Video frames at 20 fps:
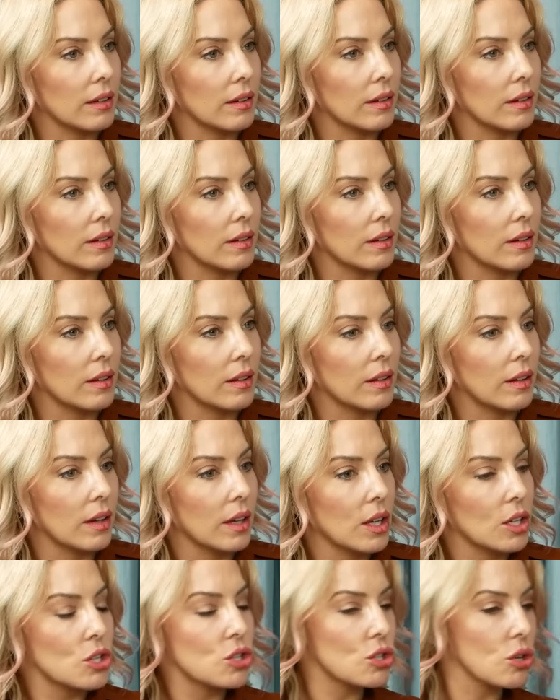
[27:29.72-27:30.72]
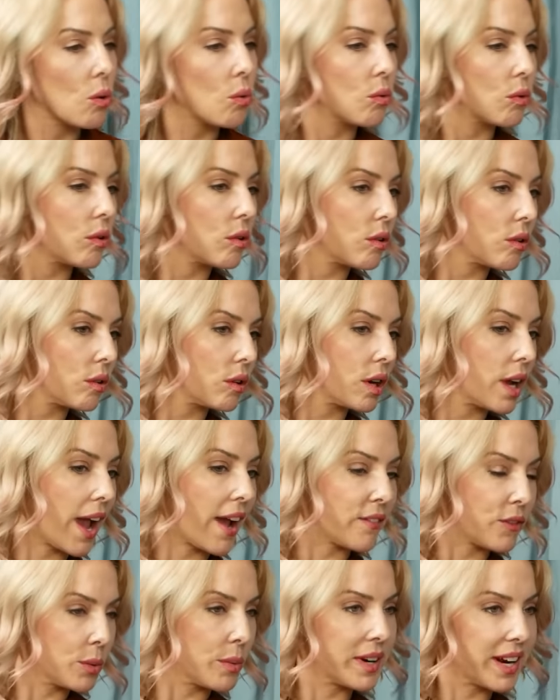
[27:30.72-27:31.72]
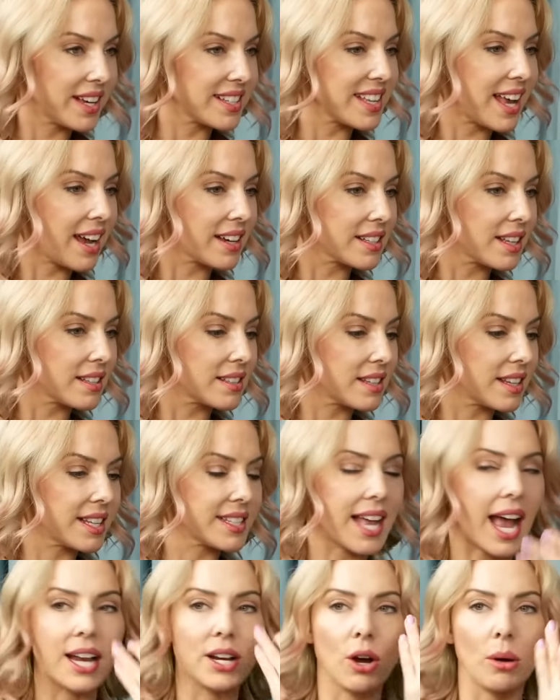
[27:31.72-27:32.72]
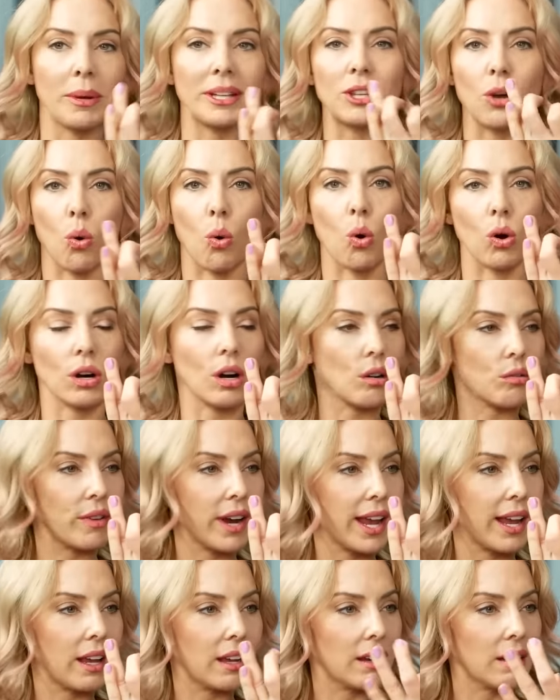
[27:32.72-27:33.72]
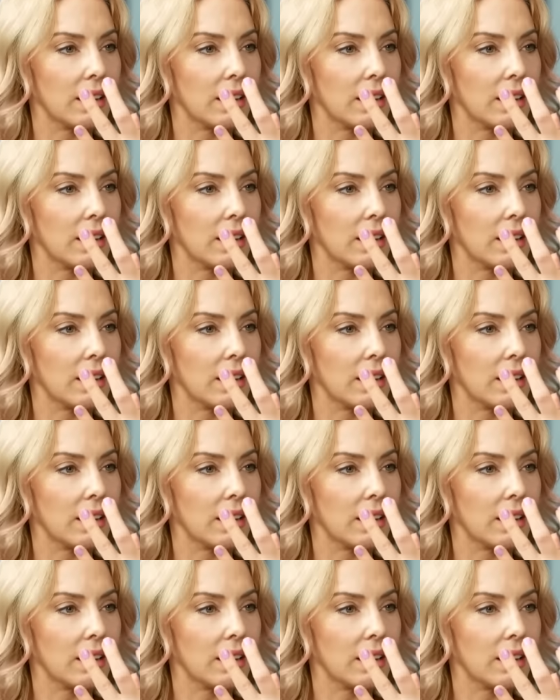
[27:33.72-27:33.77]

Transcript: Yeah. So everyone has access to this? I know about the Oura ring.